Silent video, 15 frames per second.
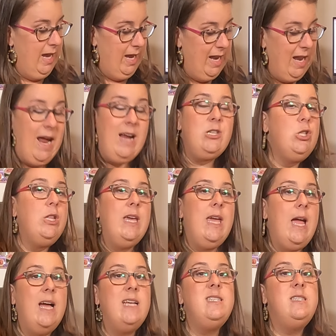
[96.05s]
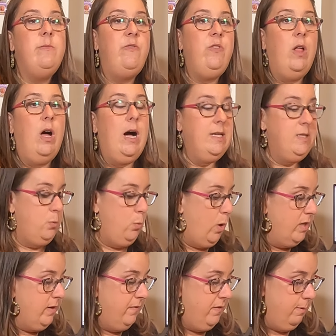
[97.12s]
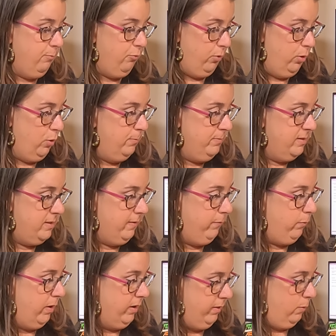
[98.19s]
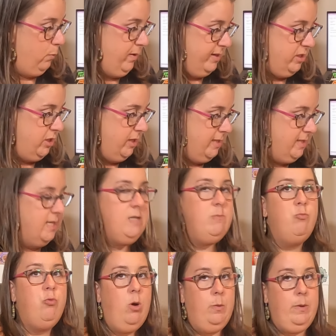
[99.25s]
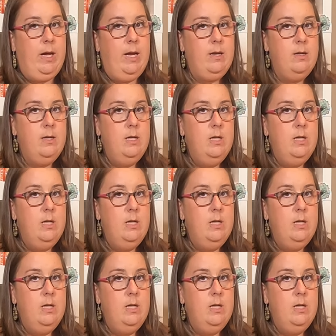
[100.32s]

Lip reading: It actually has some flaws. One of the brooms of one of the witches is broken.